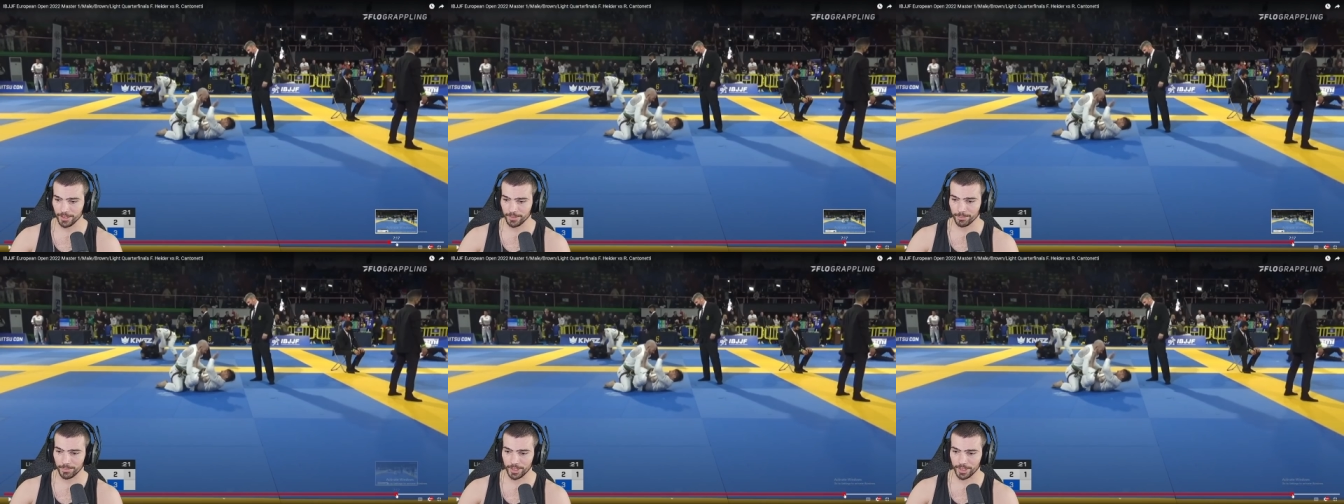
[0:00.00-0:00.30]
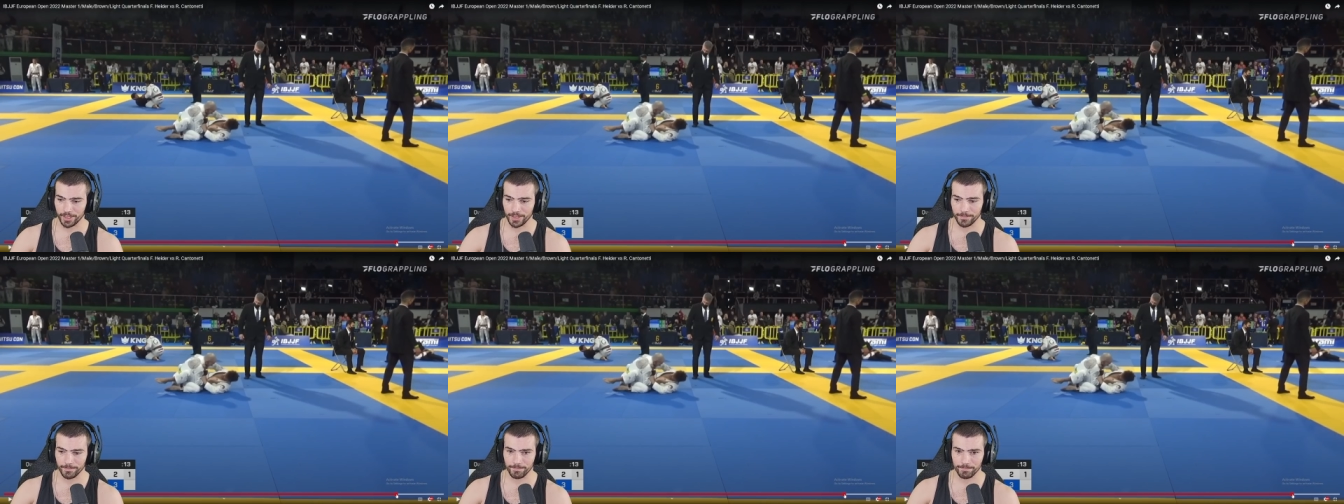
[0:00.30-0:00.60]

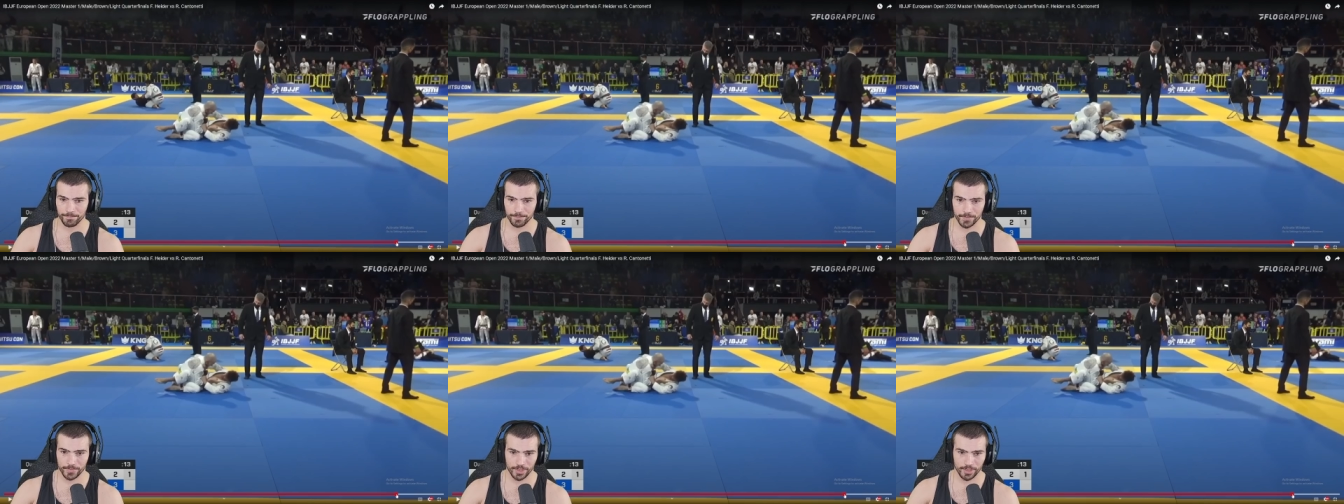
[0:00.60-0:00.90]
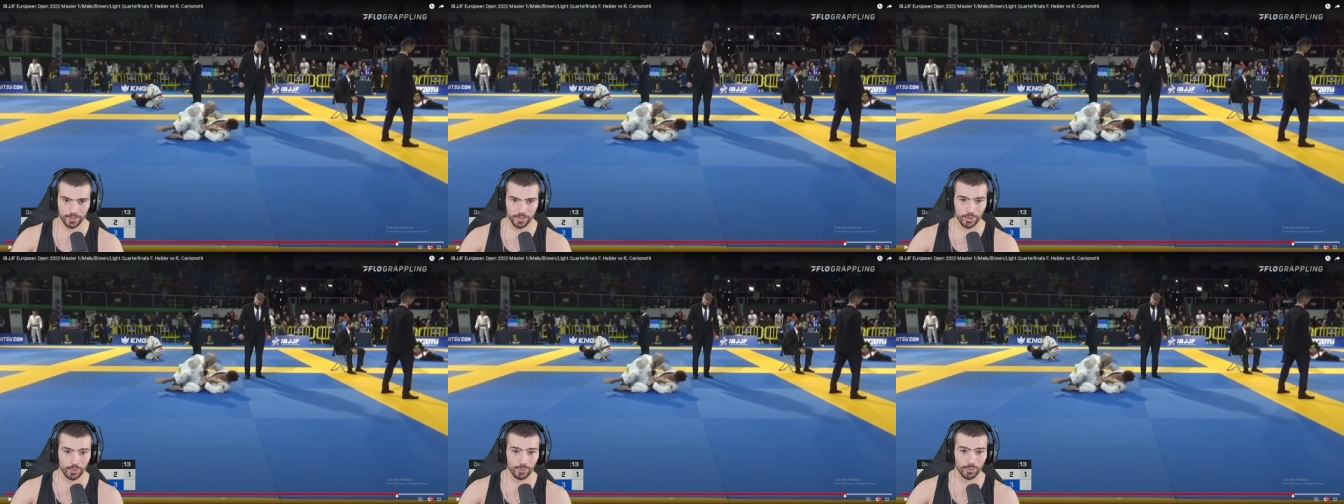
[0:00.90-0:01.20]
but
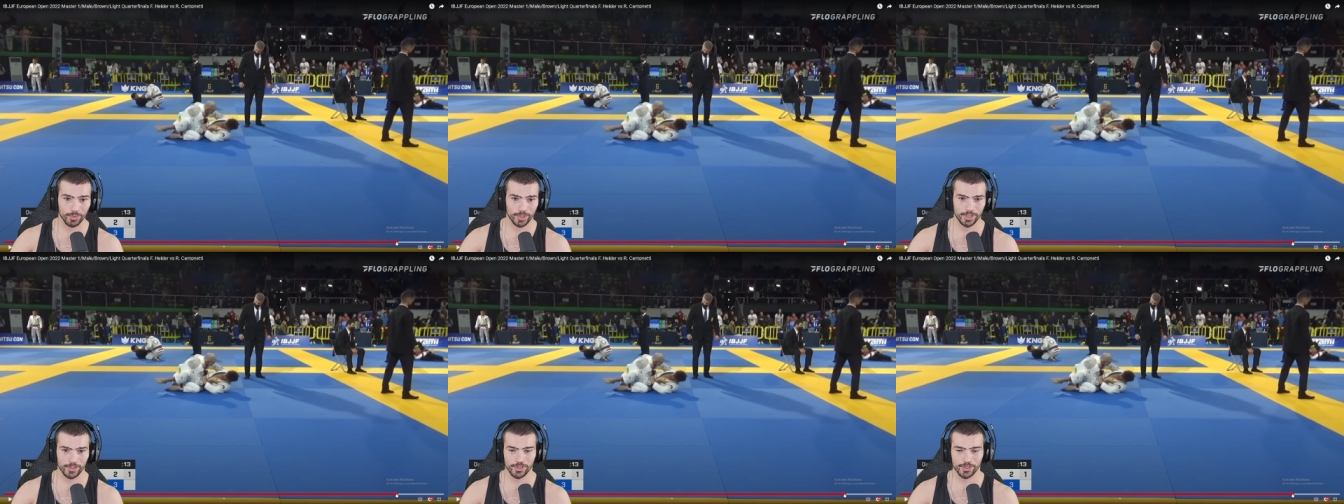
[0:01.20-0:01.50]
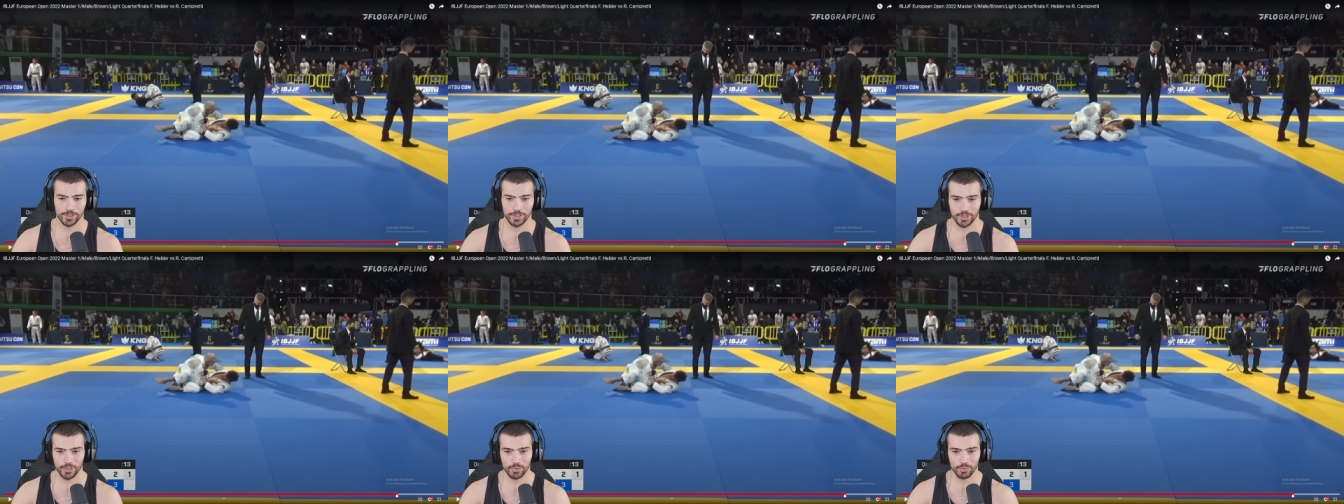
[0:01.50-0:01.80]
you, it's
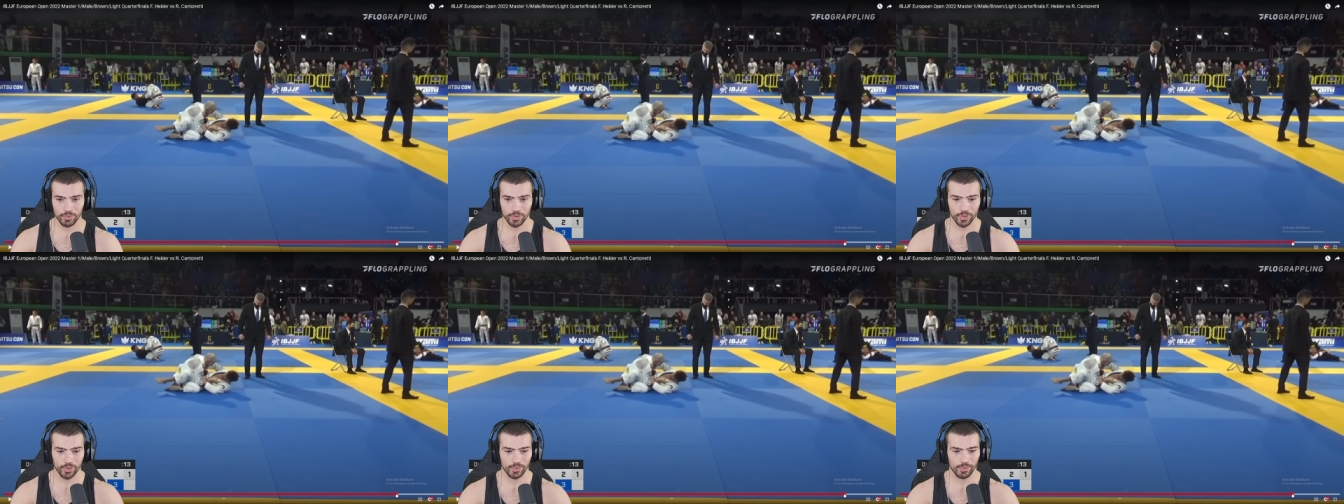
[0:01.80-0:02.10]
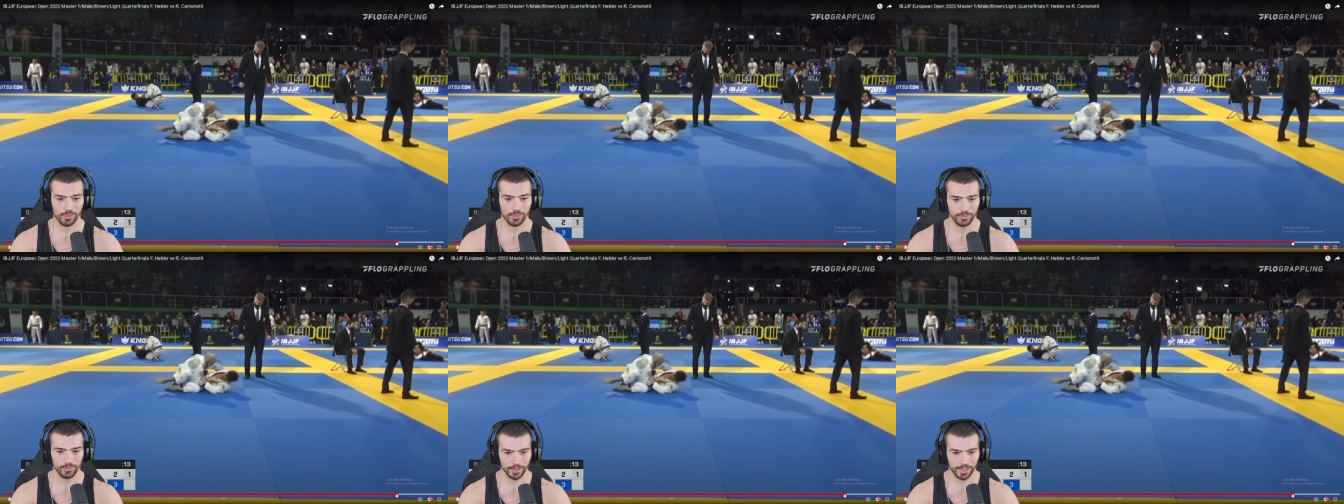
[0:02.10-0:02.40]
just like you
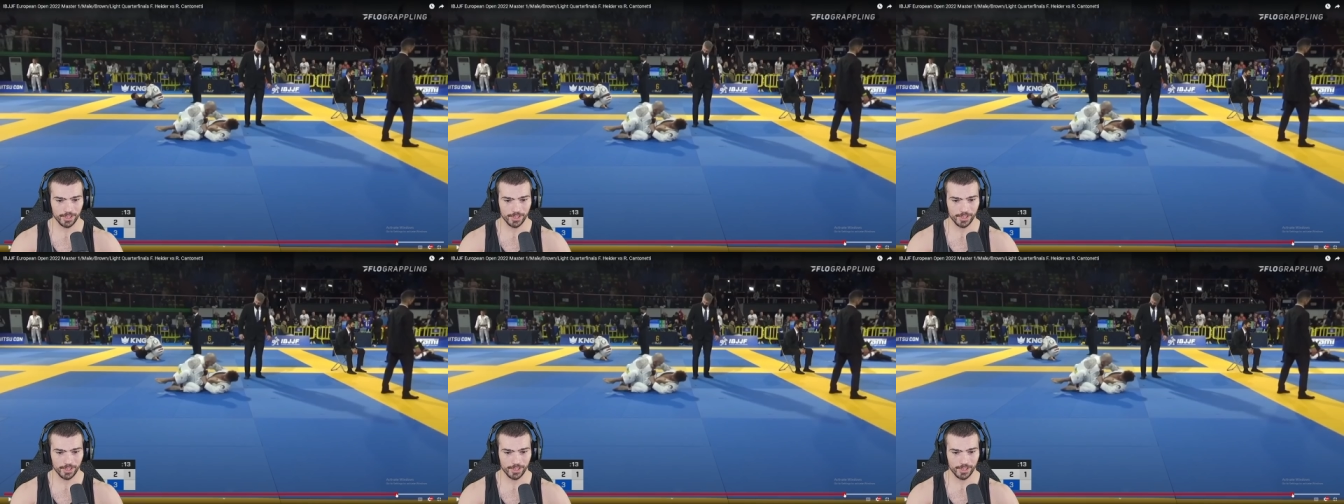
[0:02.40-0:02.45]
know